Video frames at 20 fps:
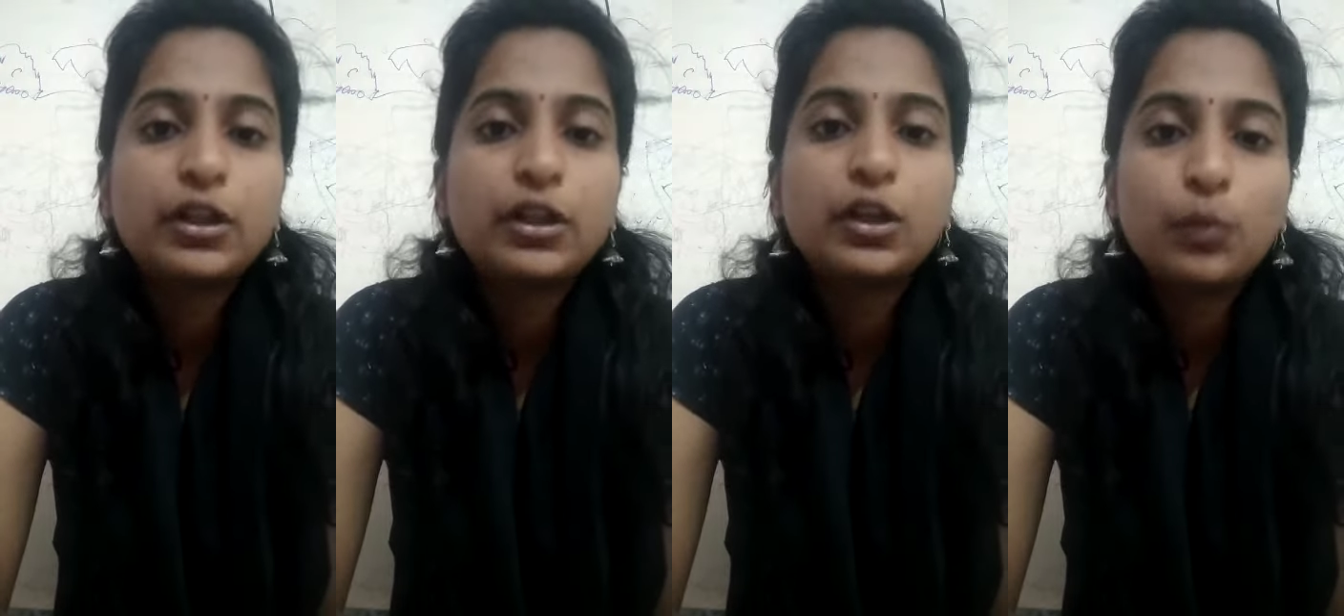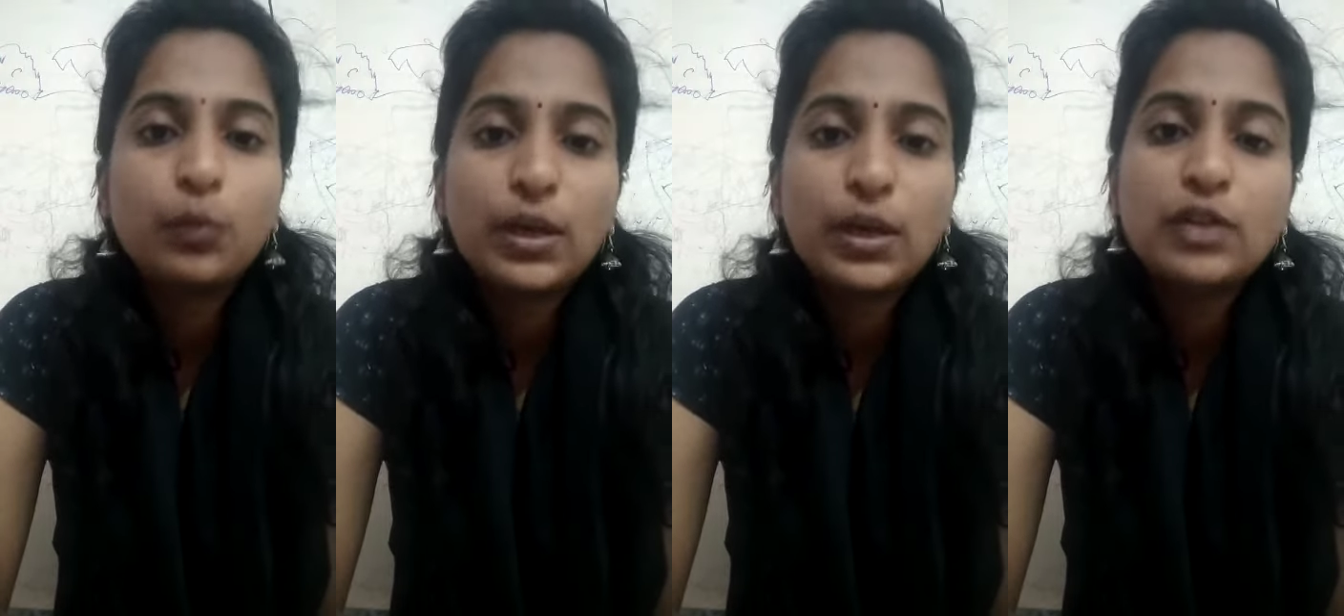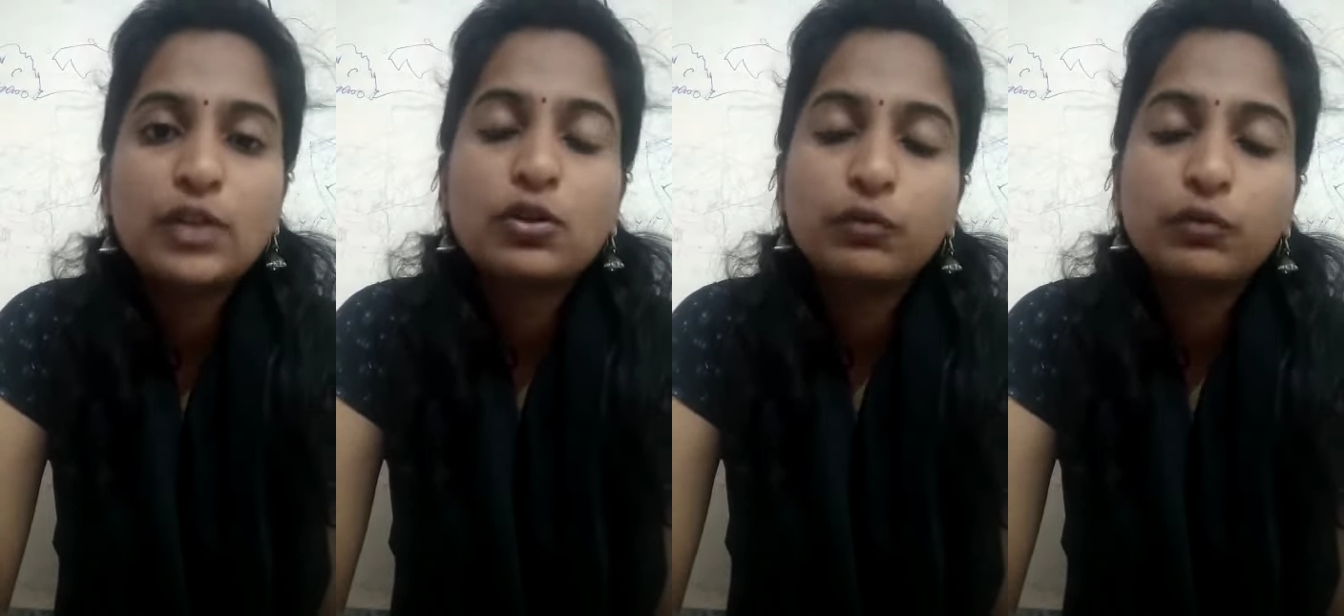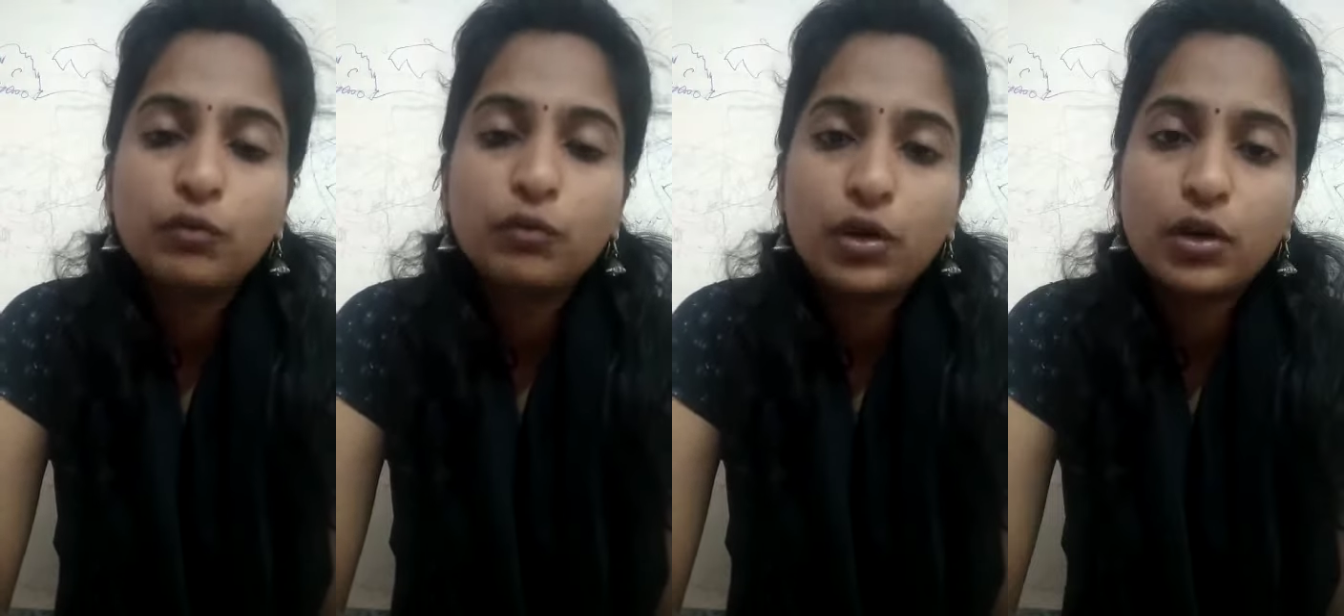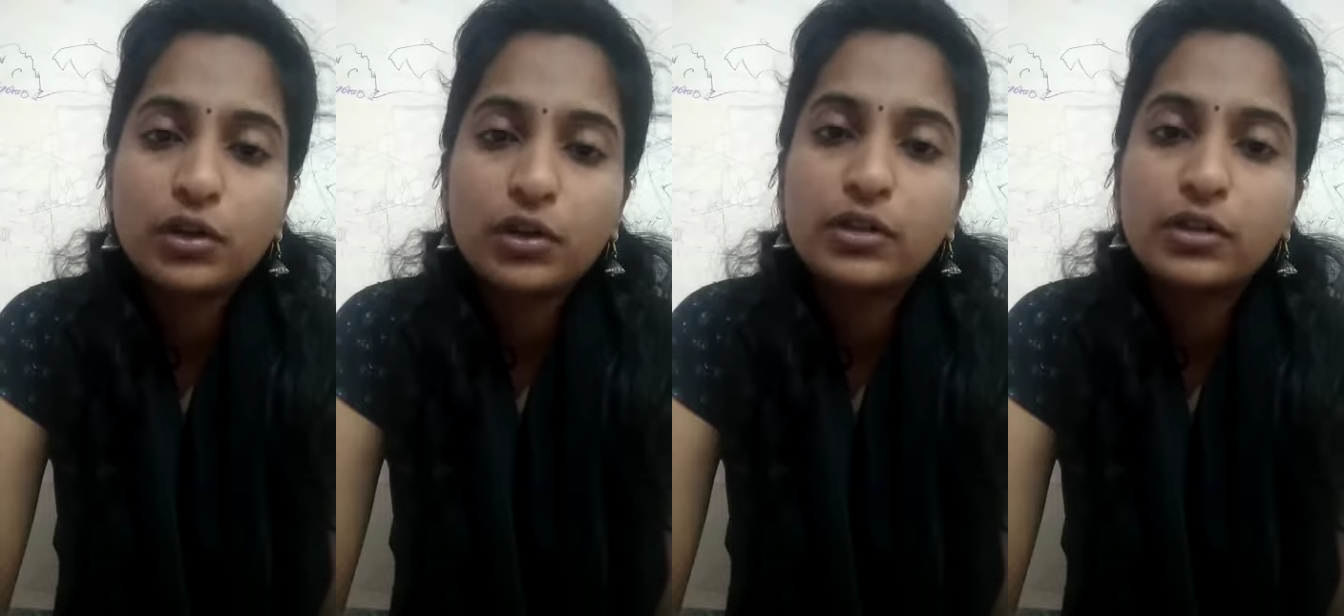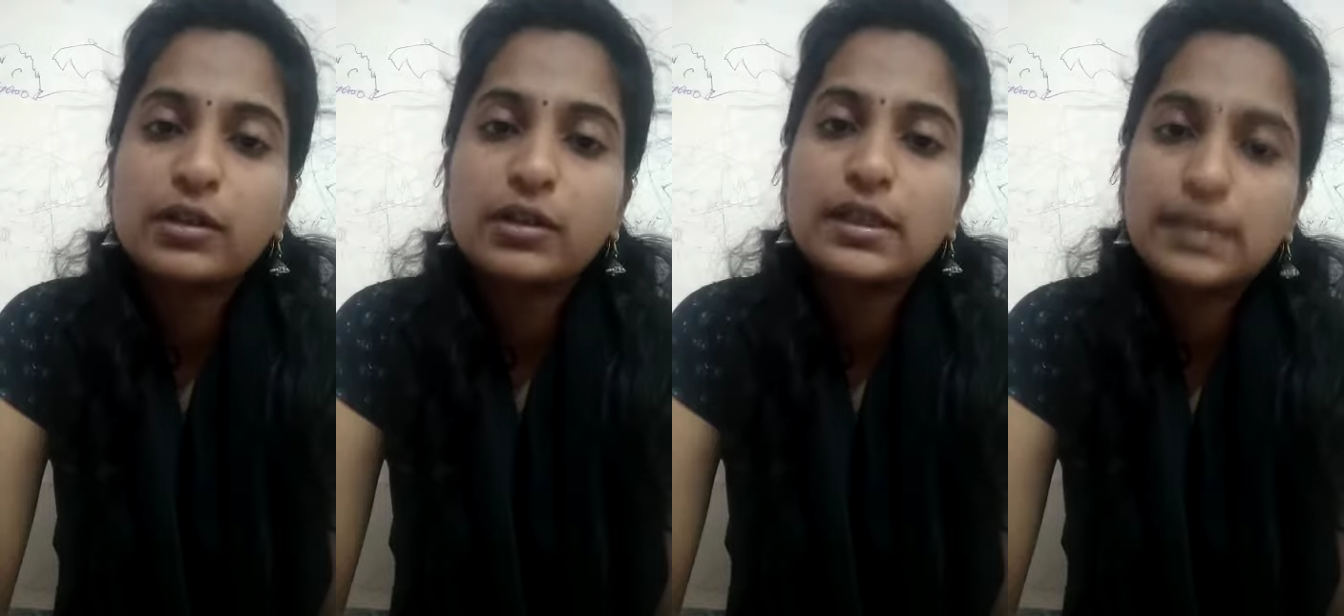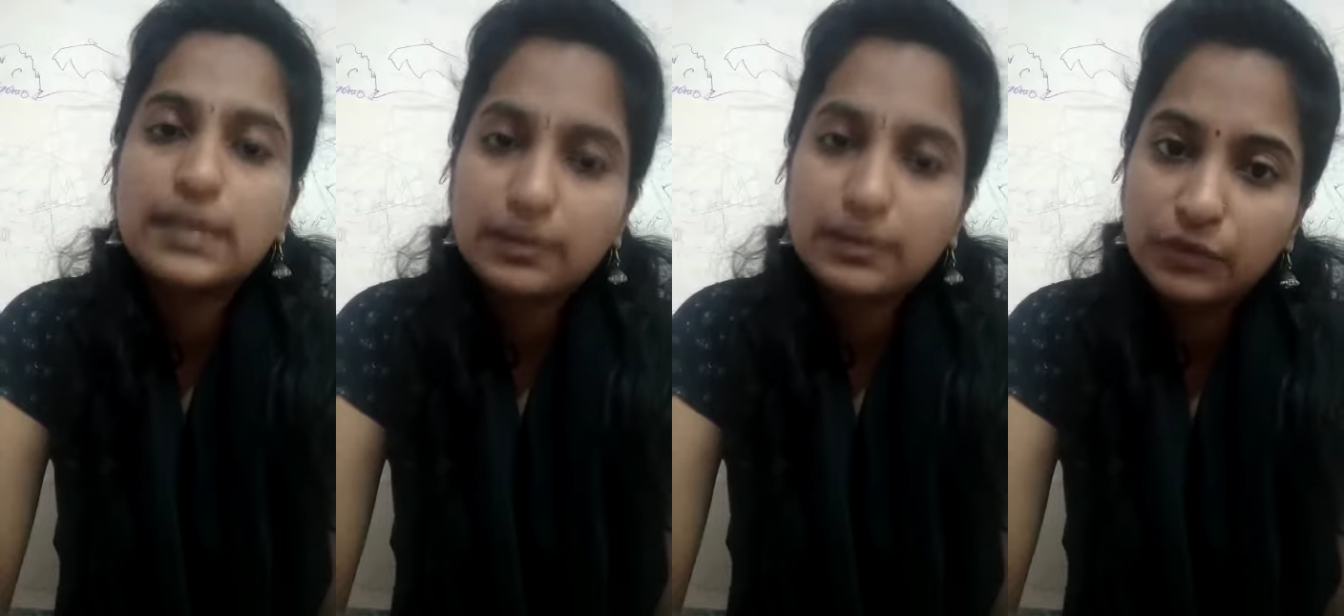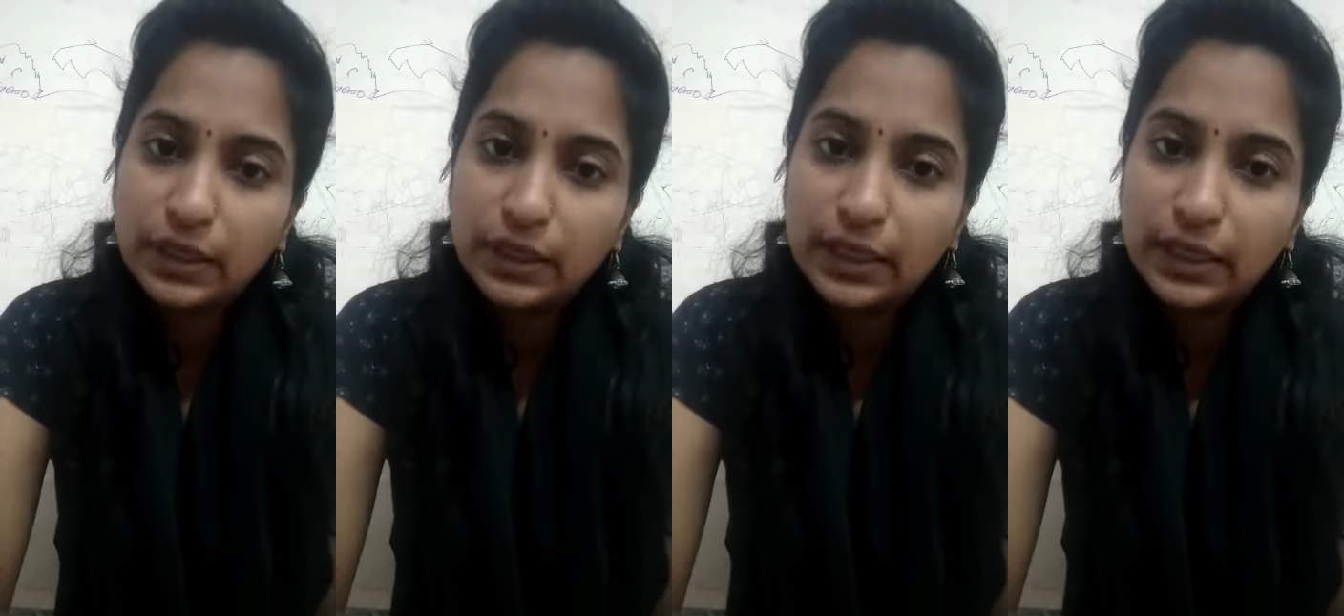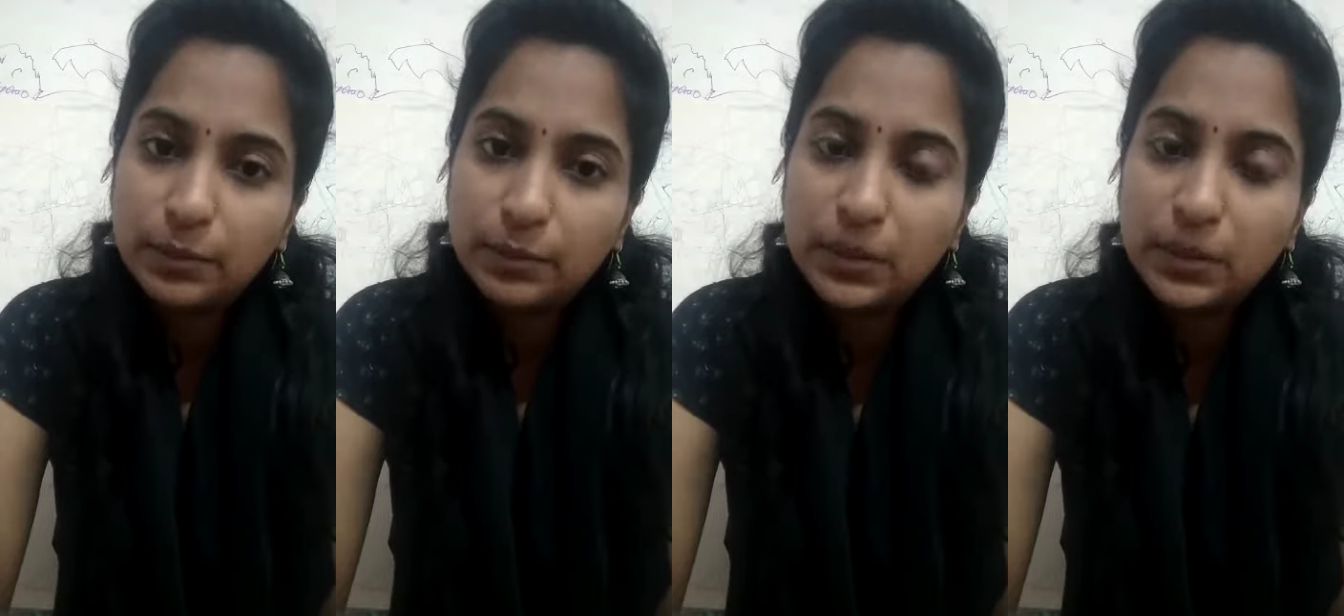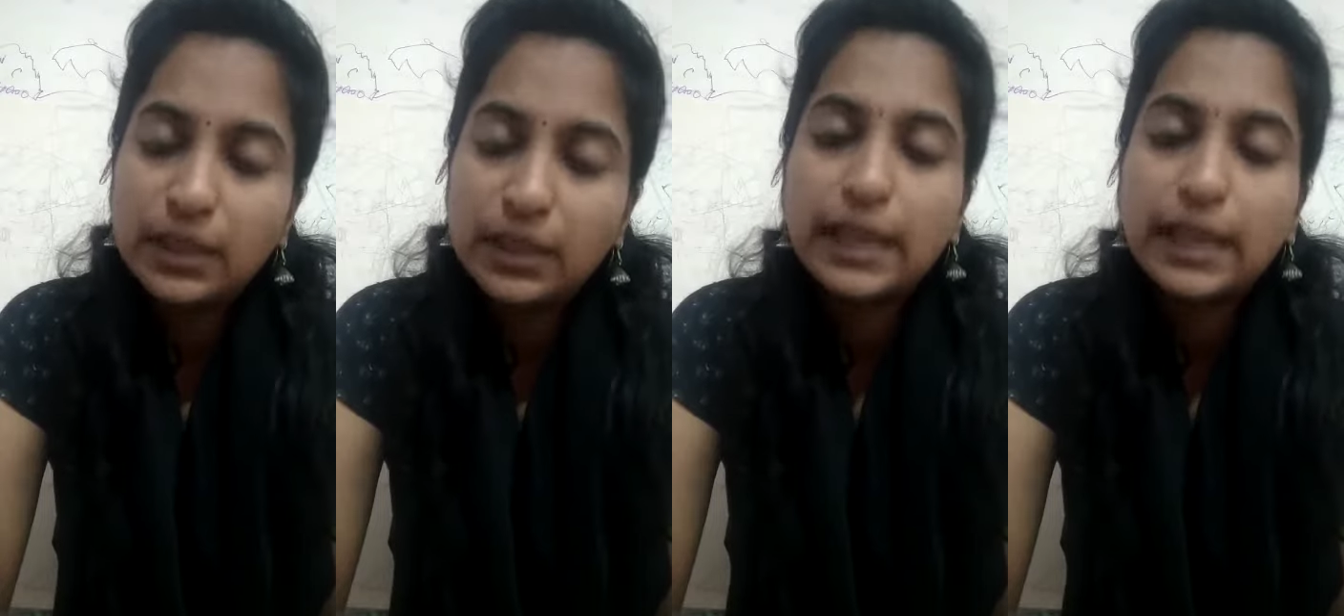ways of water is available.